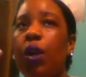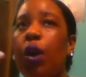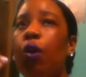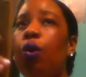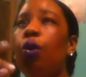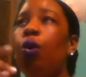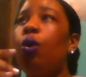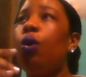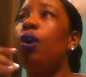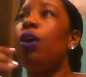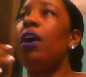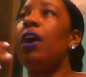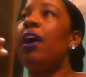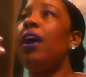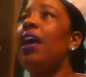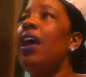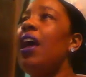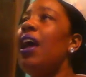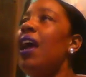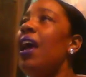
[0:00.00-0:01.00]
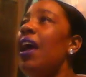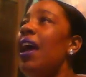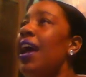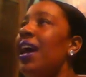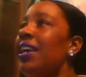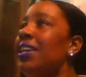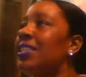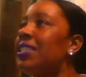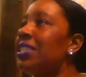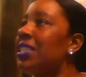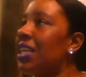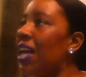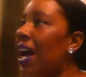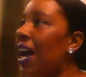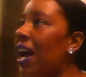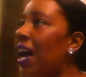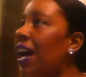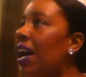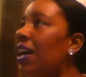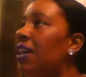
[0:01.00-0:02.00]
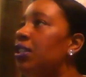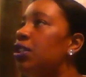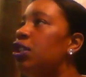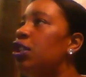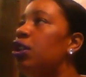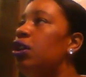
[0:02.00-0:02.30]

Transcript: or a Sag